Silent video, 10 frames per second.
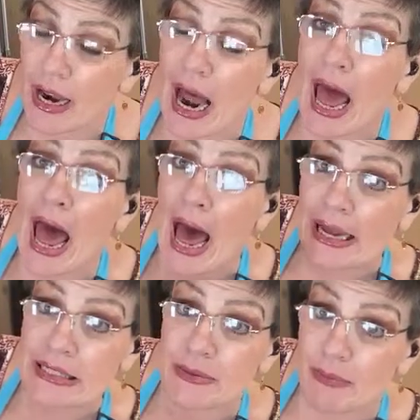not
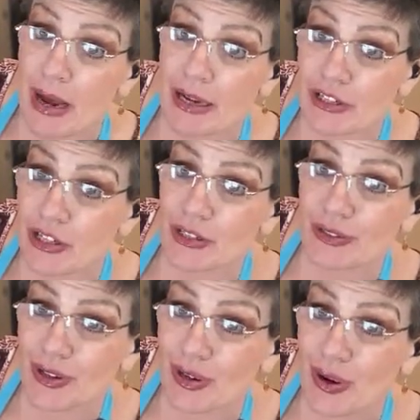as much,
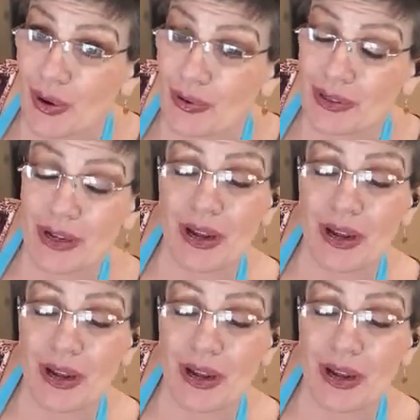you know.